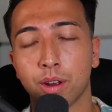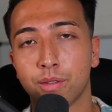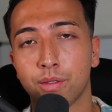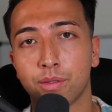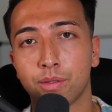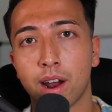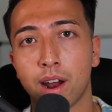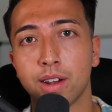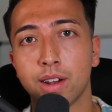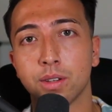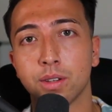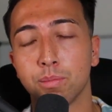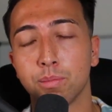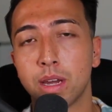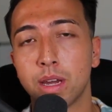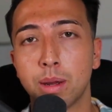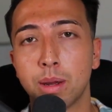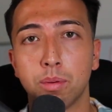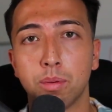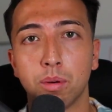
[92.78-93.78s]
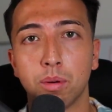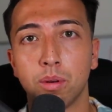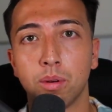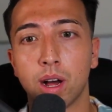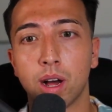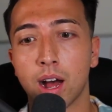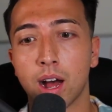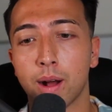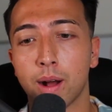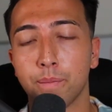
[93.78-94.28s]
of friends and people
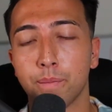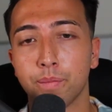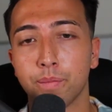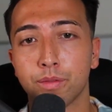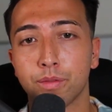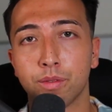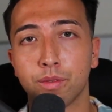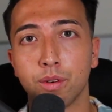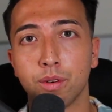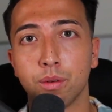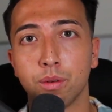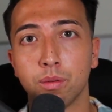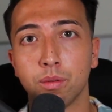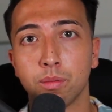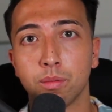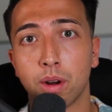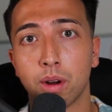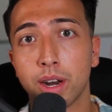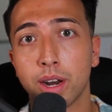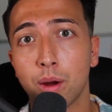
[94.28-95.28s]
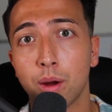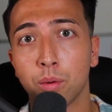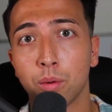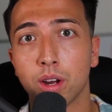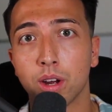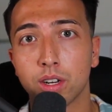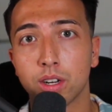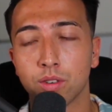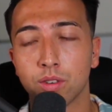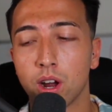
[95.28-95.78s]
um, through my
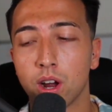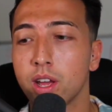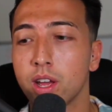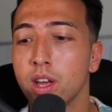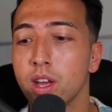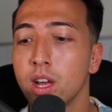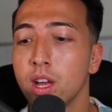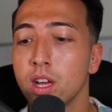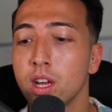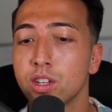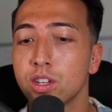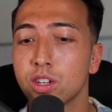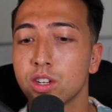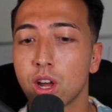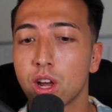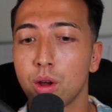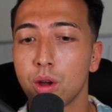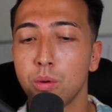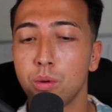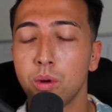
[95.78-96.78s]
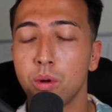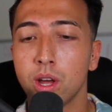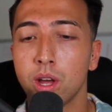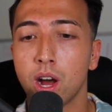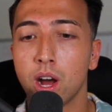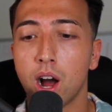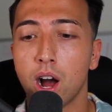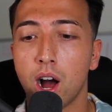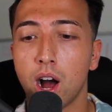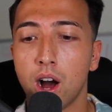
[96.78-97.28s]
networks. Right, so
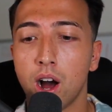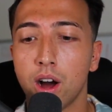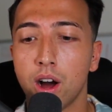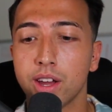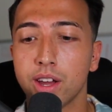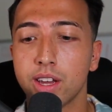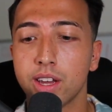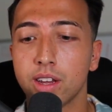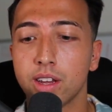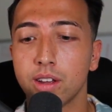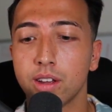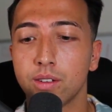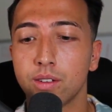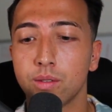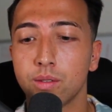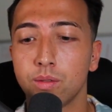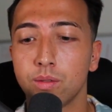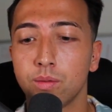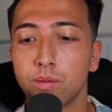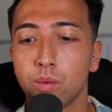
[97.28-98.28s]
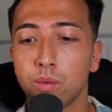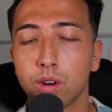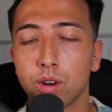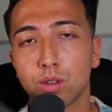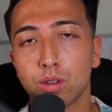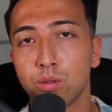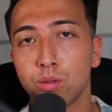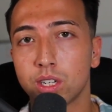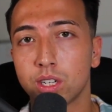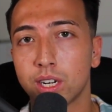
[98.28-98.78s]
I want
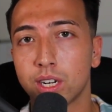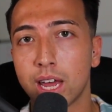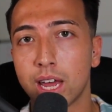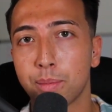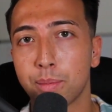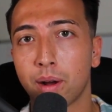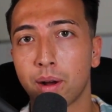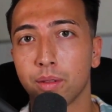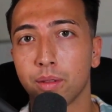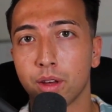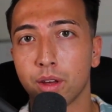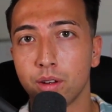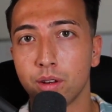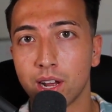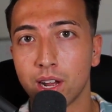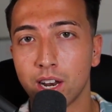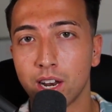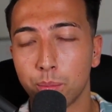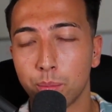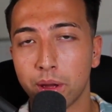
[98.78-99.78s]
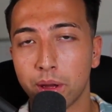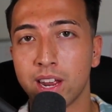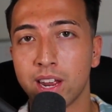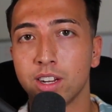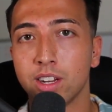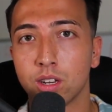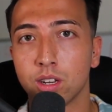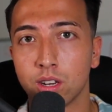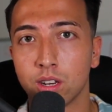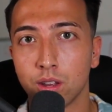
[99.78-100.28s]
to talk today about the, a little bit
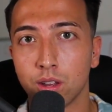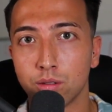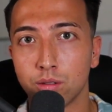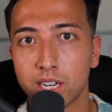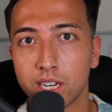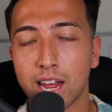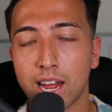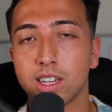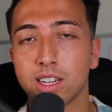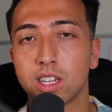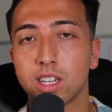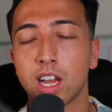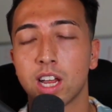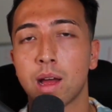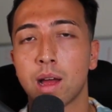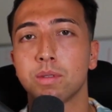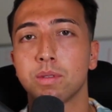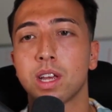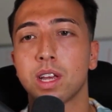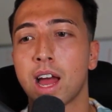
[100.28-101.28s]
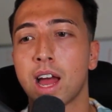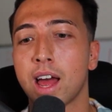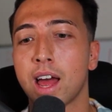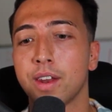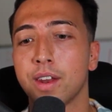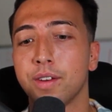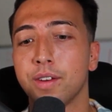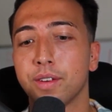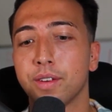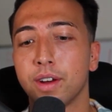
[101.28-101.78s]
into those ten steps
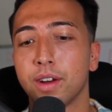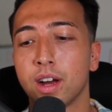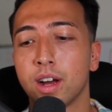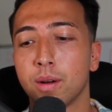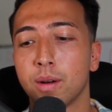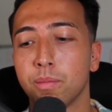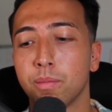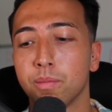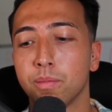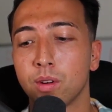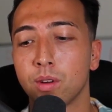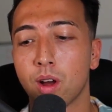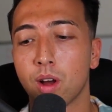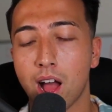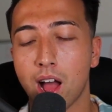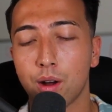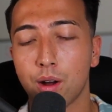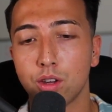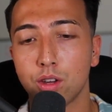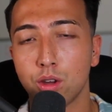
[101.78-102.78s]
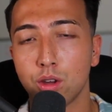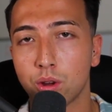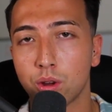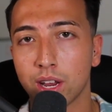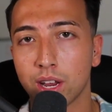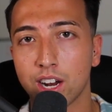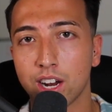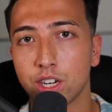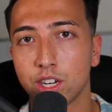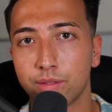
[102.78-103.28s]
and um, you know how you
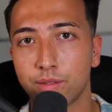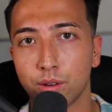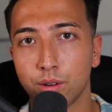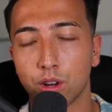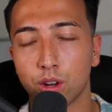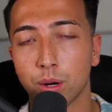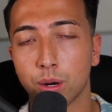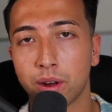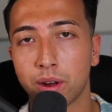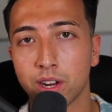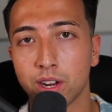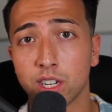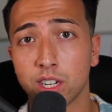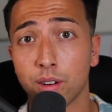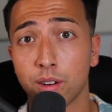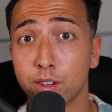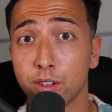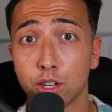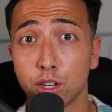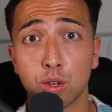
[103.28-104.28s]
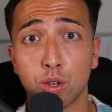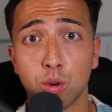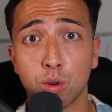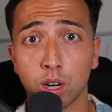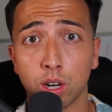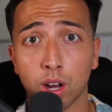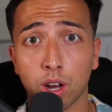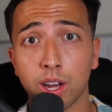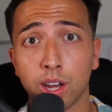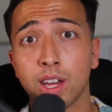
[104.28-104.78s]
can actually feel good about yourself as a shorter
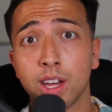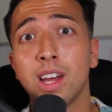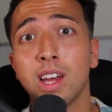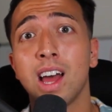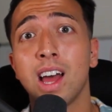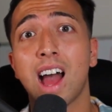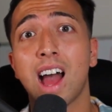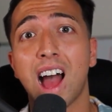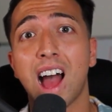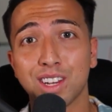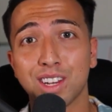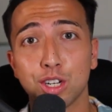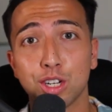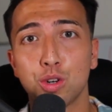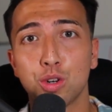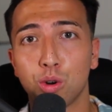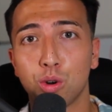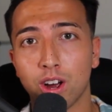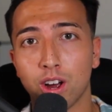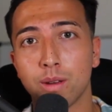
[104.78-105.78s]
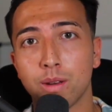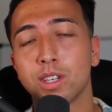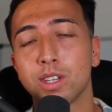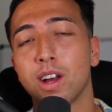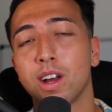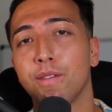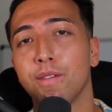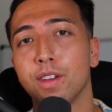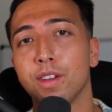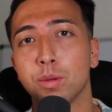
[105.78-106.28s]
guy. As a short guy
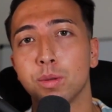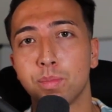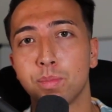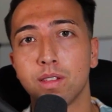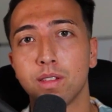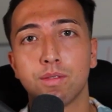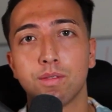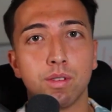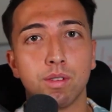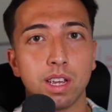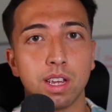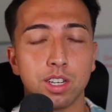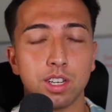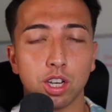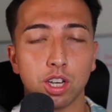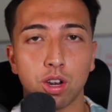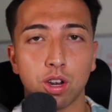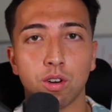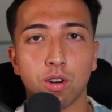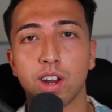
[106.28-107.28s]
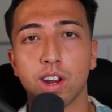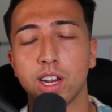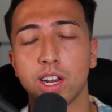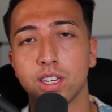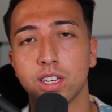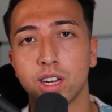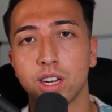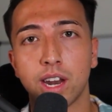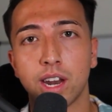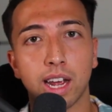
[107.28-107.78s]
himself that has been through the insecurities
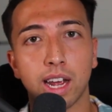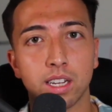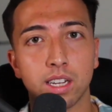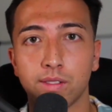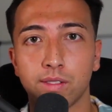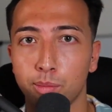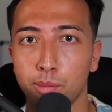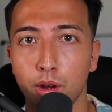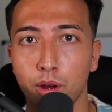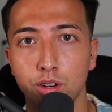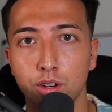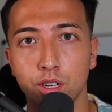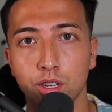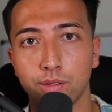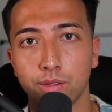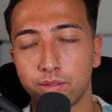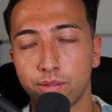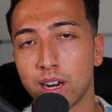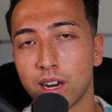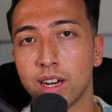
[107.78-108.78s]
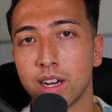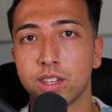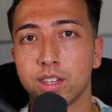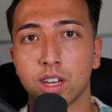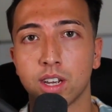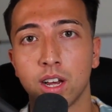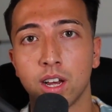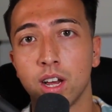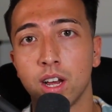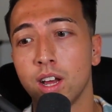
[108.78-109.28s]
and the negative emotions and feelings
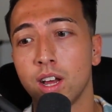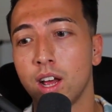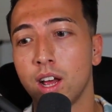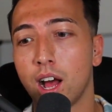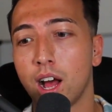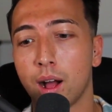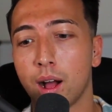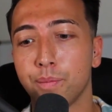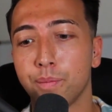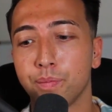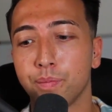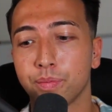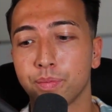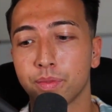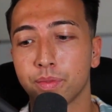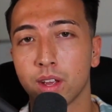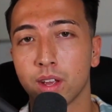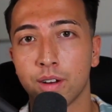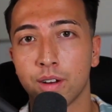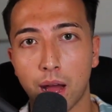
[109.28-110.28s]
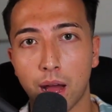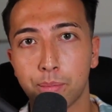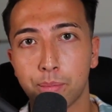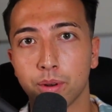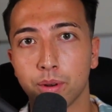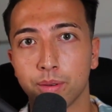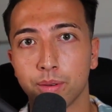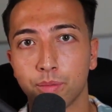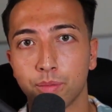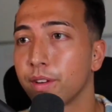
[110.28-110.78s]
that um, have
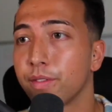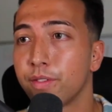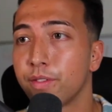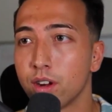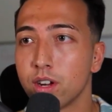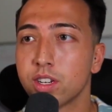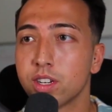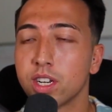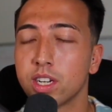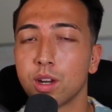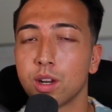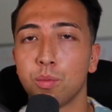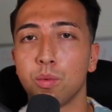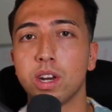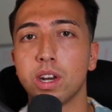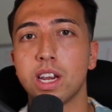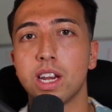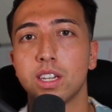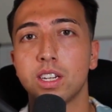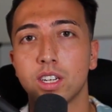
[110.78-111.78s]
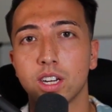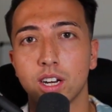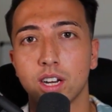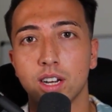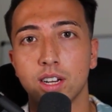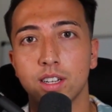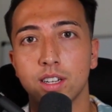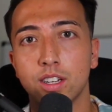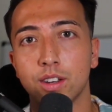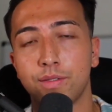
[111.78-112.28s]
happened. The first thing that we need
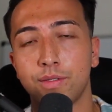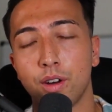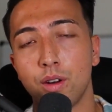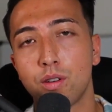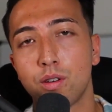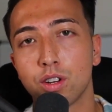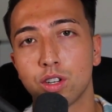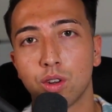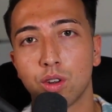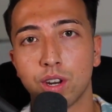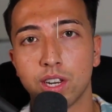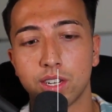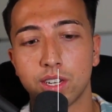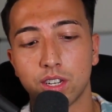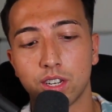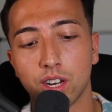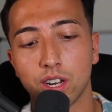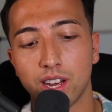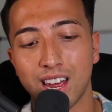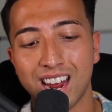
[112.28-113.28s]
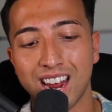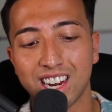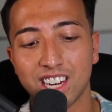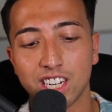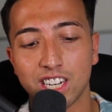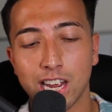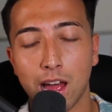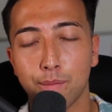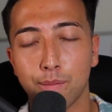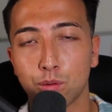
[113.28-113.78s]
to, to focus on is to
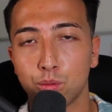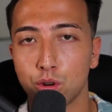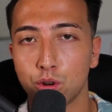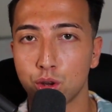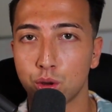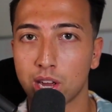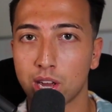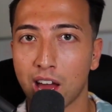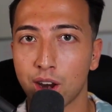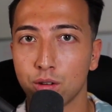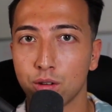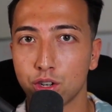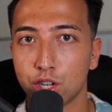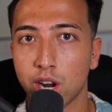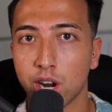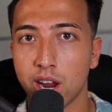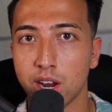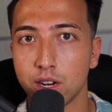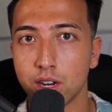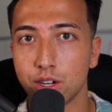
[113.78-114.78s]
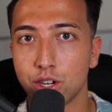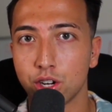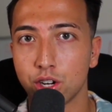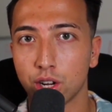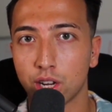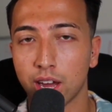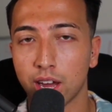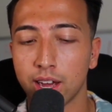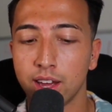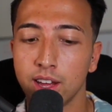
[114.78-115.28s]
accept what you cannot change,
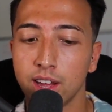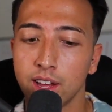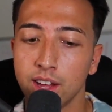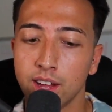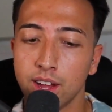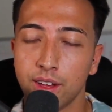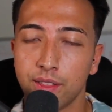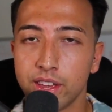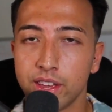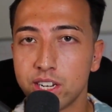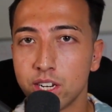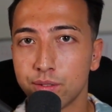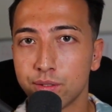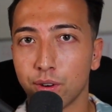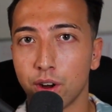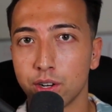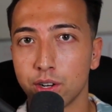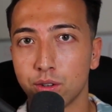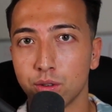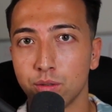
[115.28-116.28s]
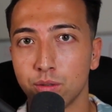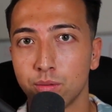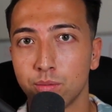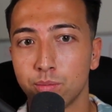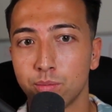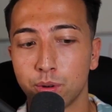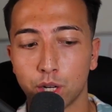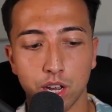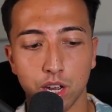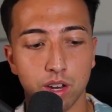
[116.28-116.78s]
okay? This is vital
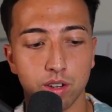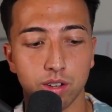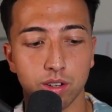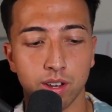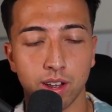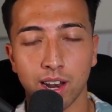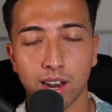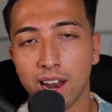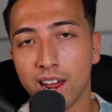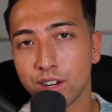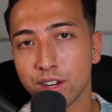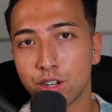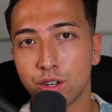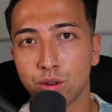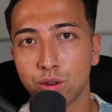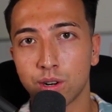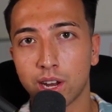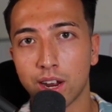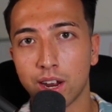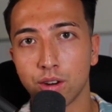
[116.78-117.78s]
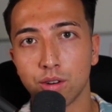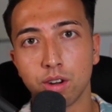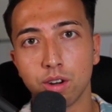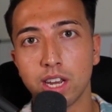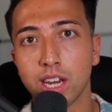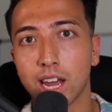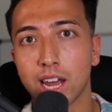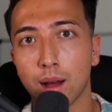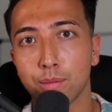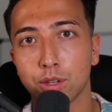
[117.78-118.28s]
because unless you're getting your
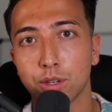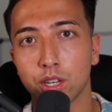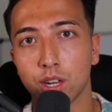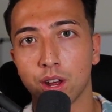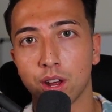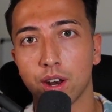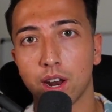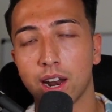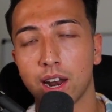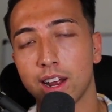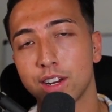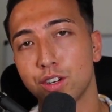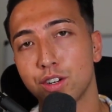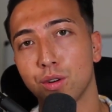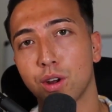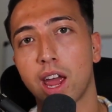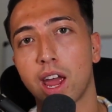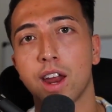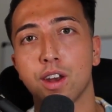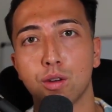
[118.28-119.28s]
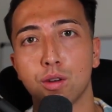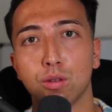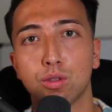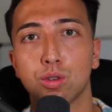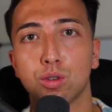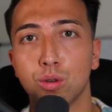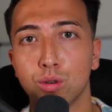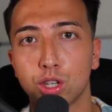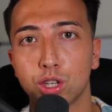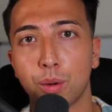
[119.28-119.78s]
kneecaps done, unless you're getting your
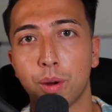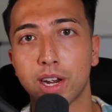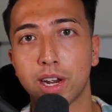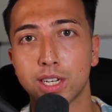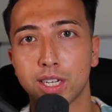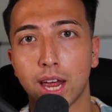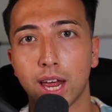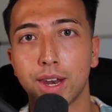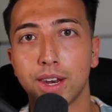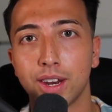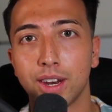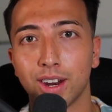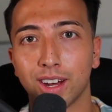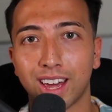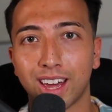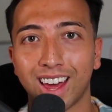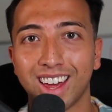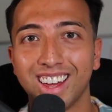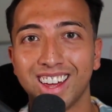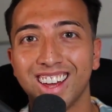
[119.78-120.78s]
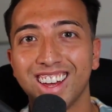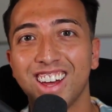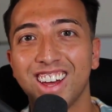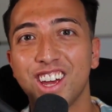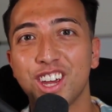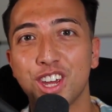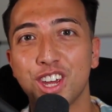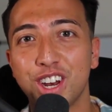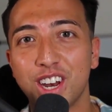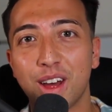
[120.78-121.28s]
torso extended, okay,
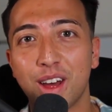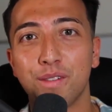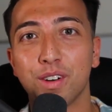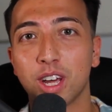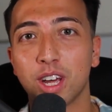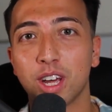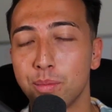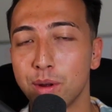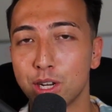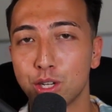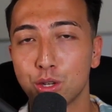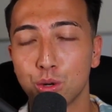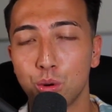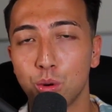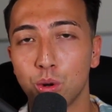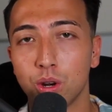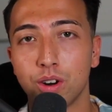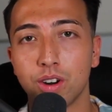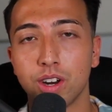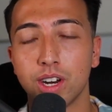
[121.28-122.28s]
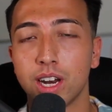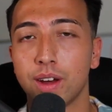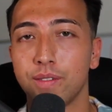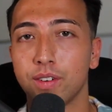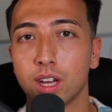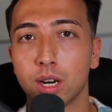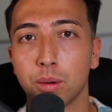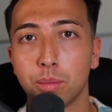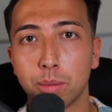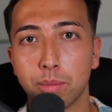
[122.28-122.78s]
you're never be taller and you're never
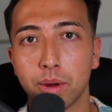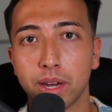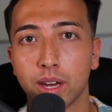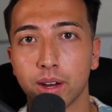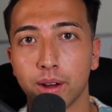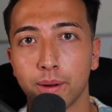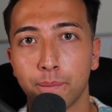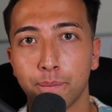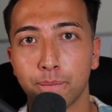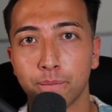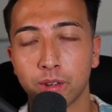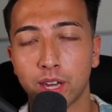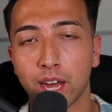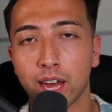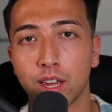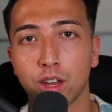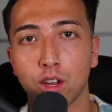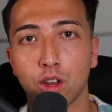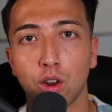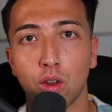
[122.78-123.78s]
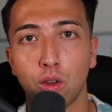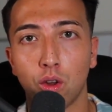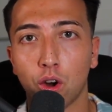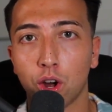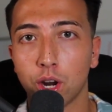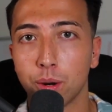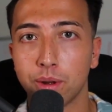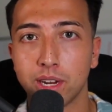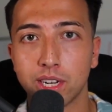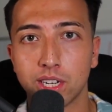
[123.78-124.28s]
going to be bigger, okay? You're not
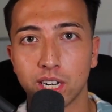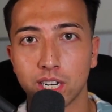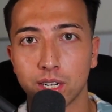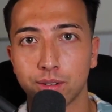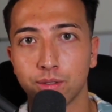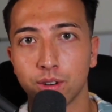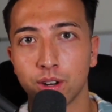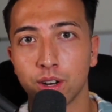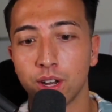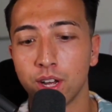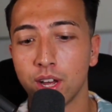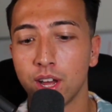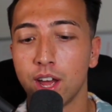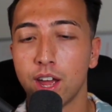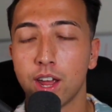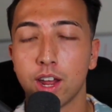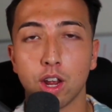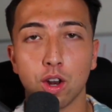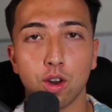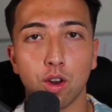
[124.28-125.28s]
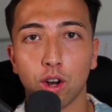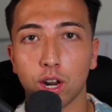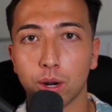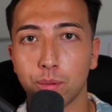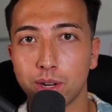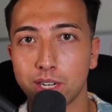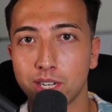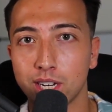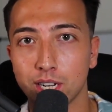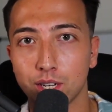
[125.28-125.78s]
going to be six foot, you're not going to
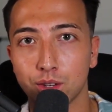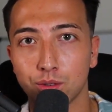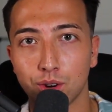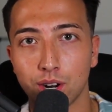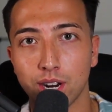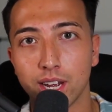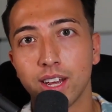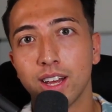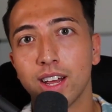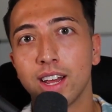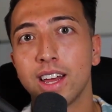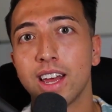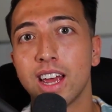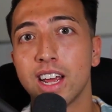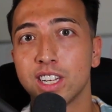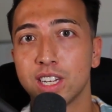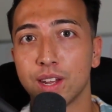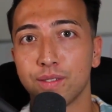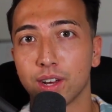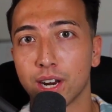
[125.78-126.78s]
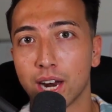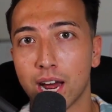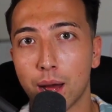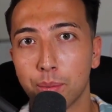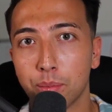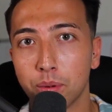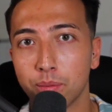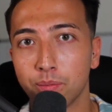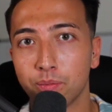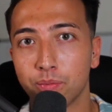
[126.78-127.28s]
be six three, is never going to
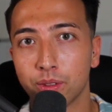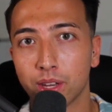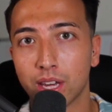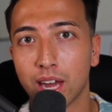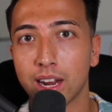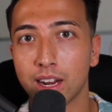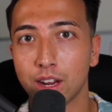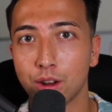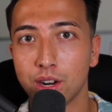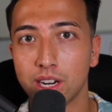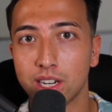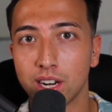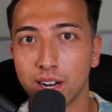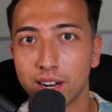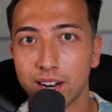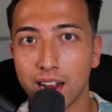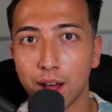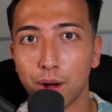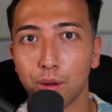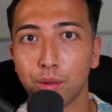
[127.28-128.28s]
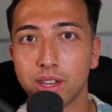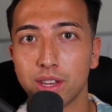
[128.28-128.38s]
happen. Okay, you need to nail